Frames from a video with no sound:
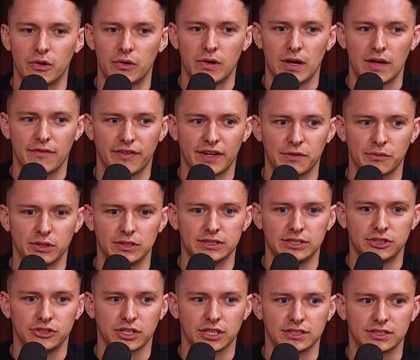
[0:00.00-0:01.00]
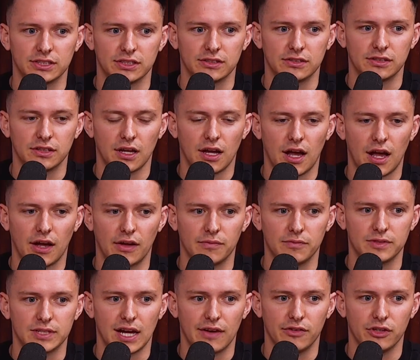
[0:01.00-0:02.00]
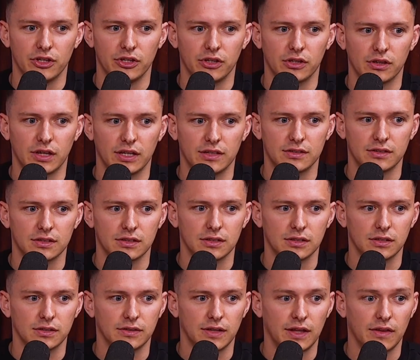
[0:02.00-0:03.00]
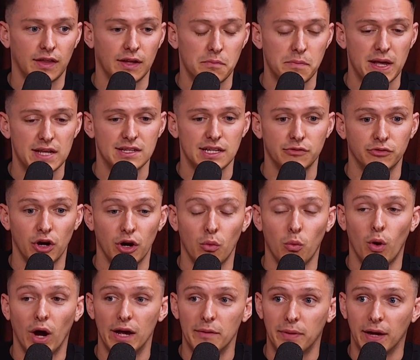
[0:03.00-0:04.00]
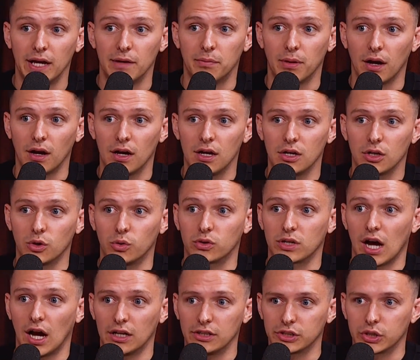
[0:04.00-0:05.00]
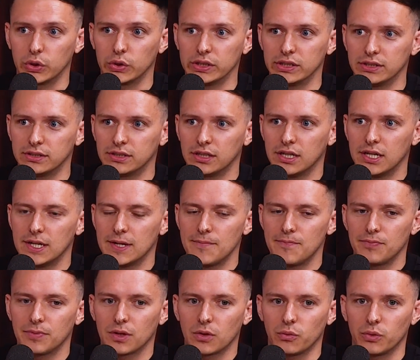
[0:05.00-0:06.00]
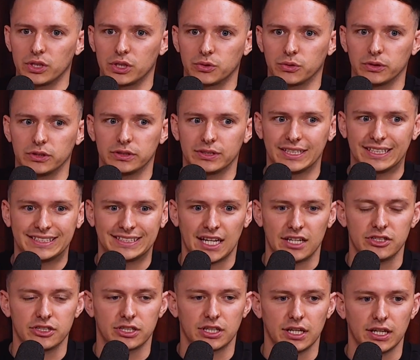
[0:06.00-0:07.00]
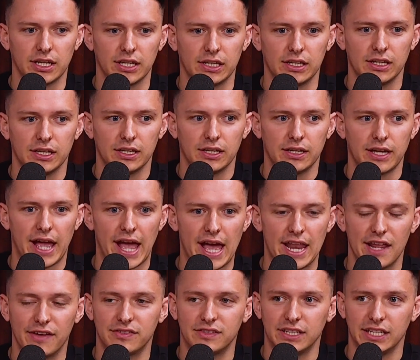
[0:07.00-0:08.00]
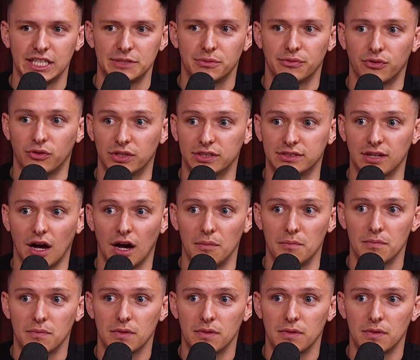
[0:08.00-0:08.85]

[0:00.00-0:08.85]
if anyone's interested to have a look, they basically wrote a white paper called Colored Coins, which was essentially NFTs before its time.